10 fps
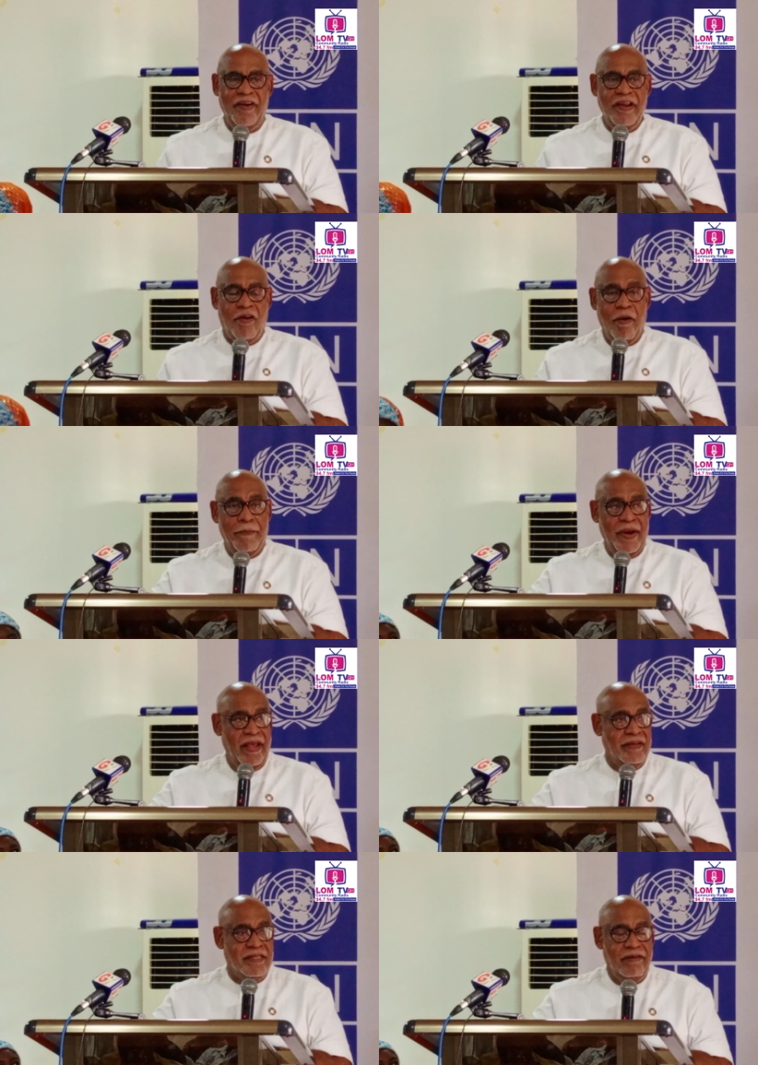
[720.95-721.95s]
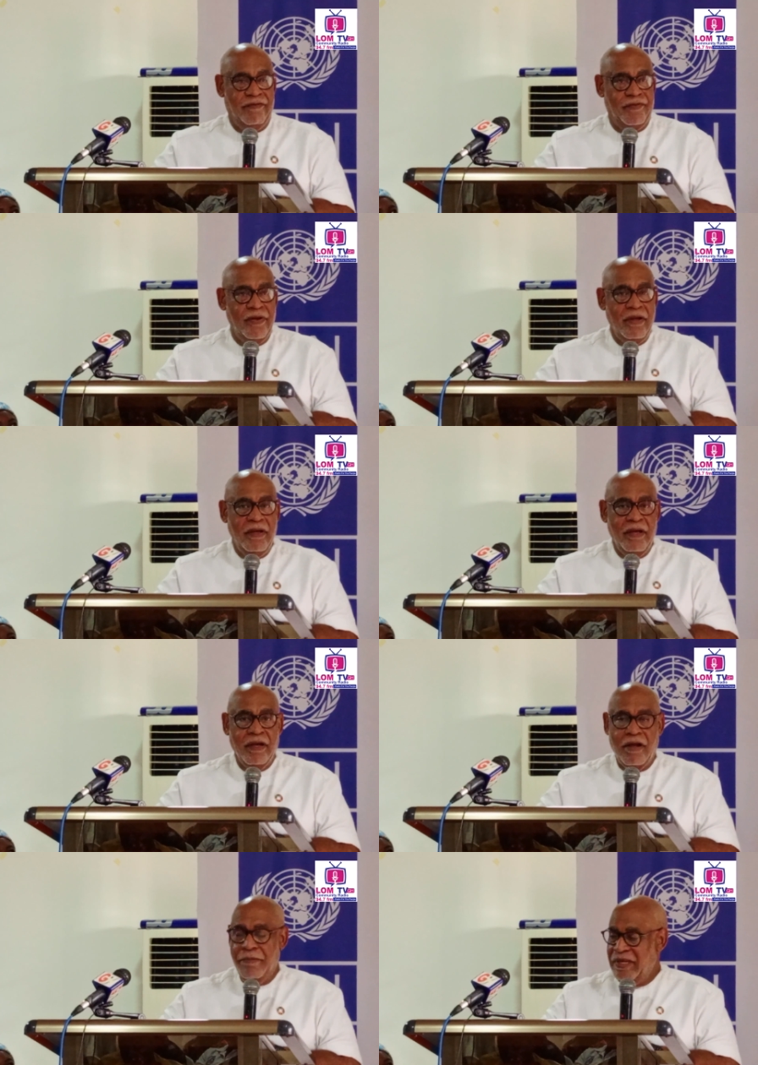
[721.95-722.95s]
very comprehensive
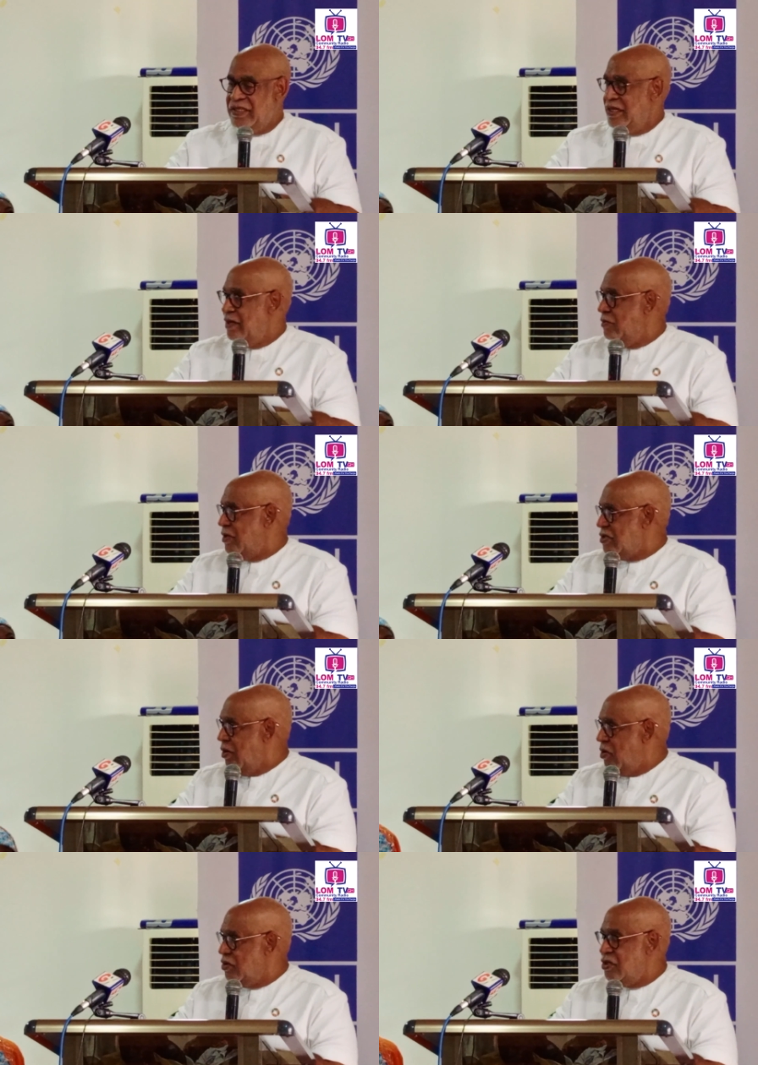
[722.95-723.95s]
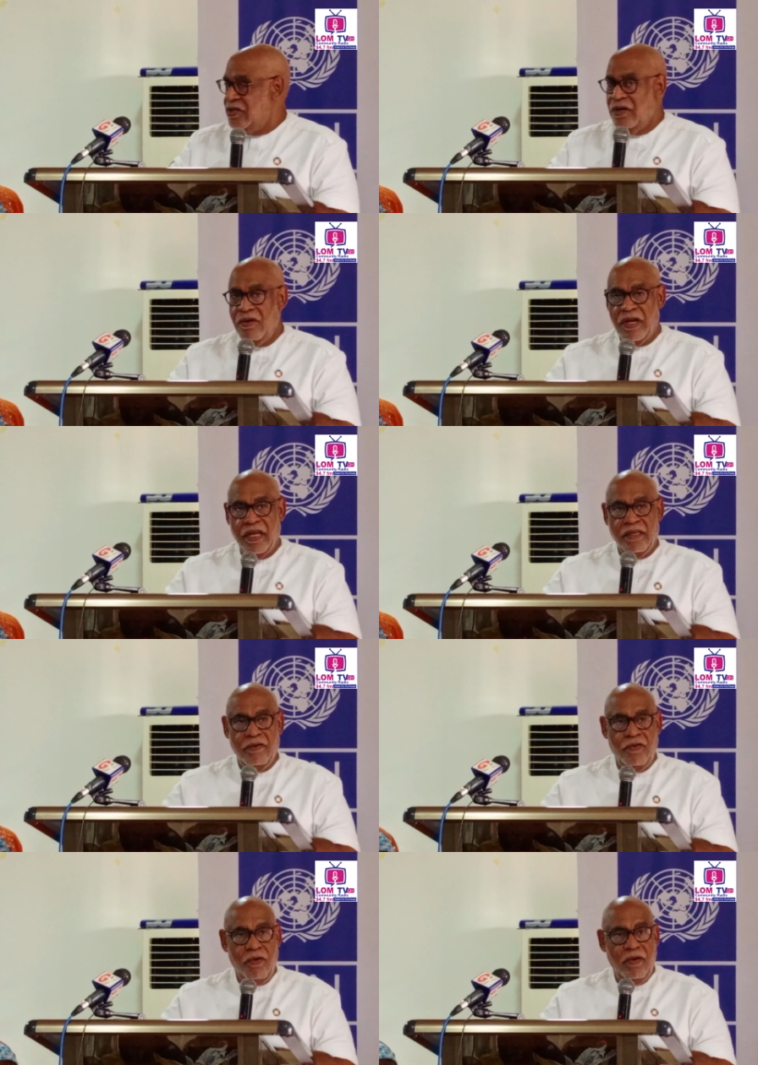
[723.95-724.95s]
committee was launched to look at
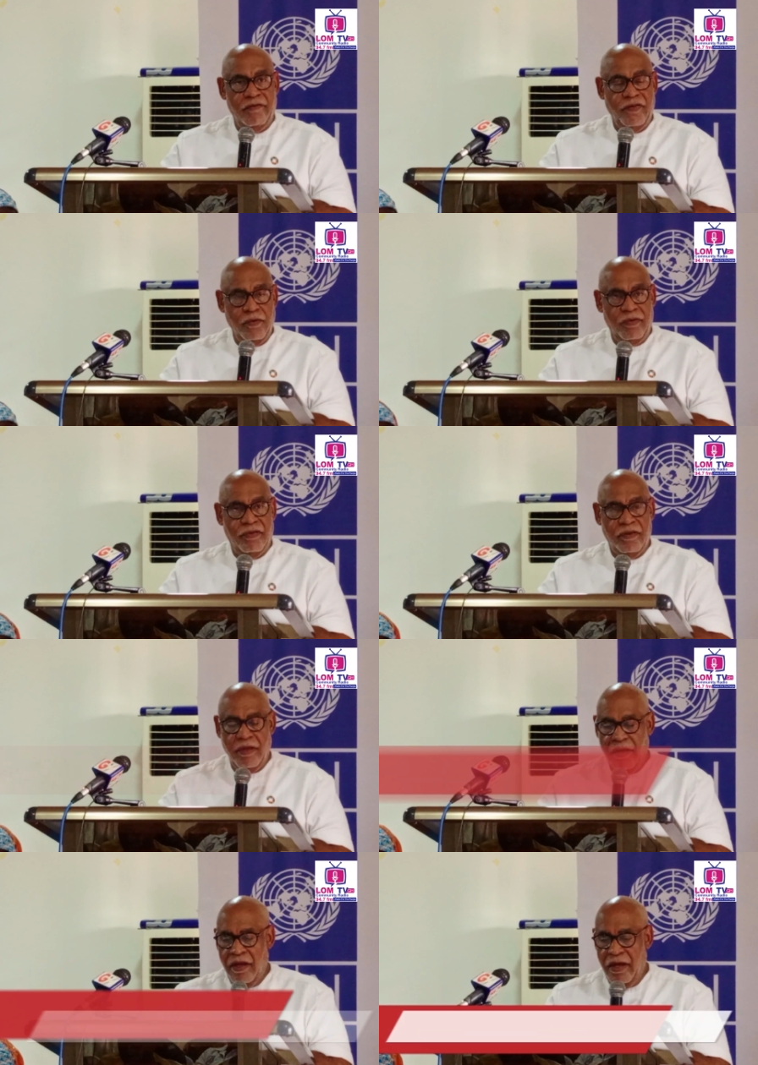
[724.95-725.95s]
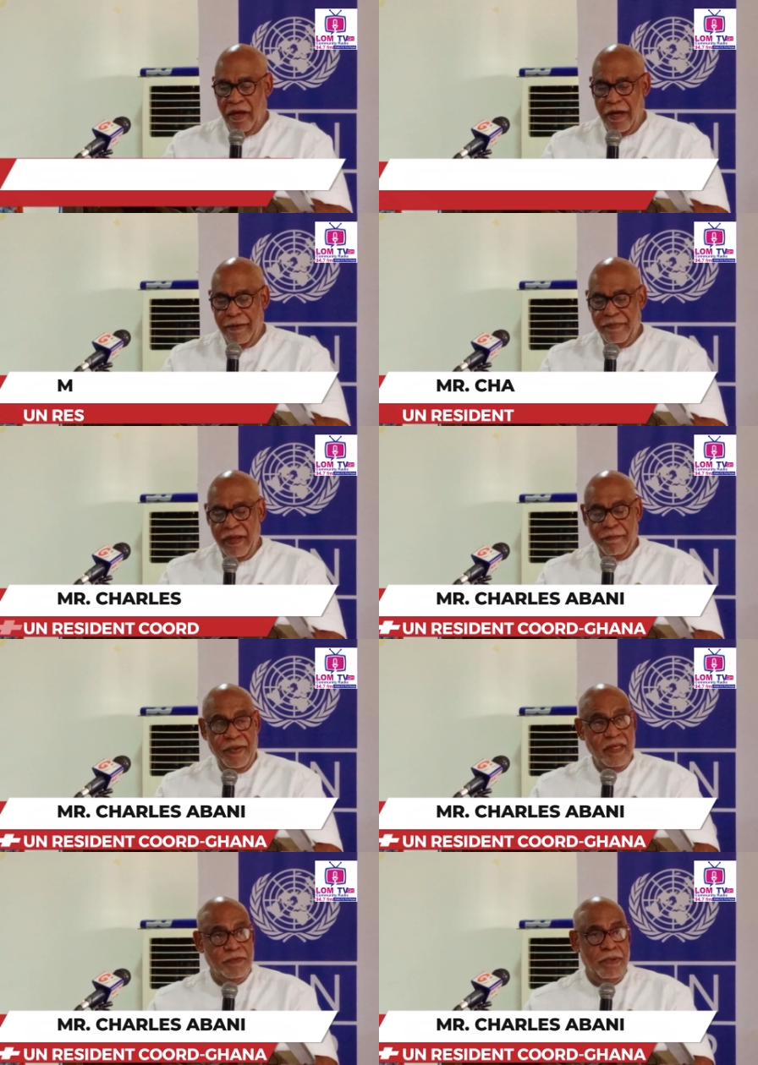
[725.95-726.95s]
the role of youth in
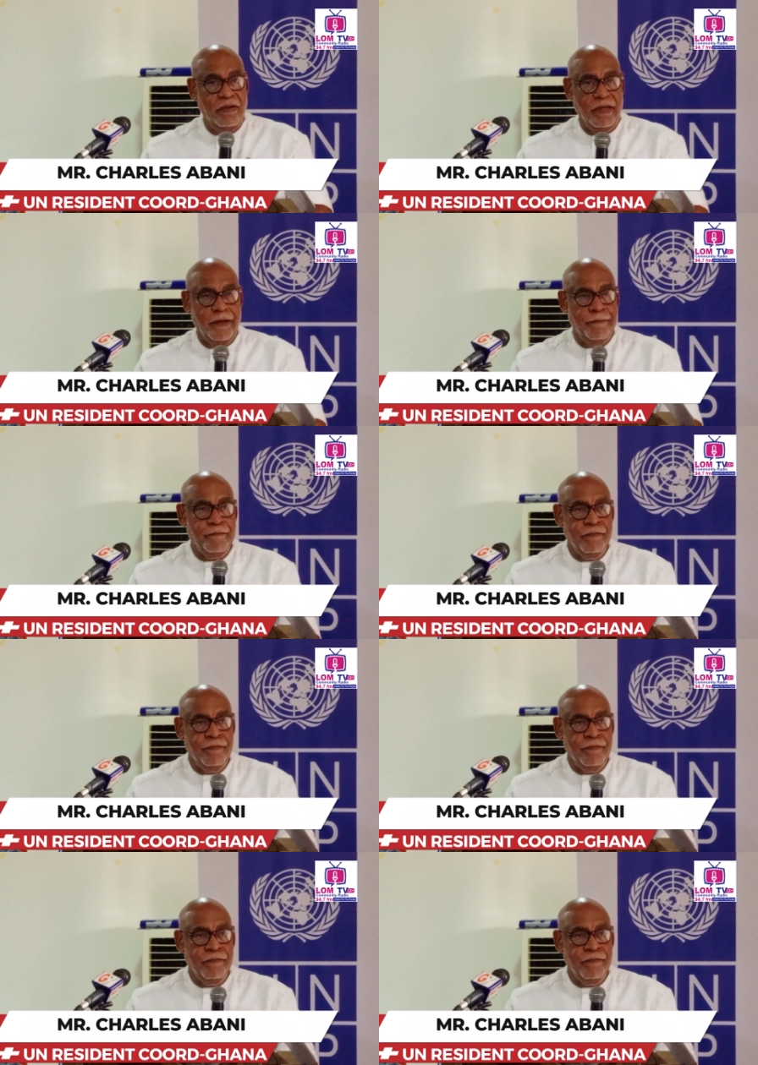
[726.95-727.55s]
peace building.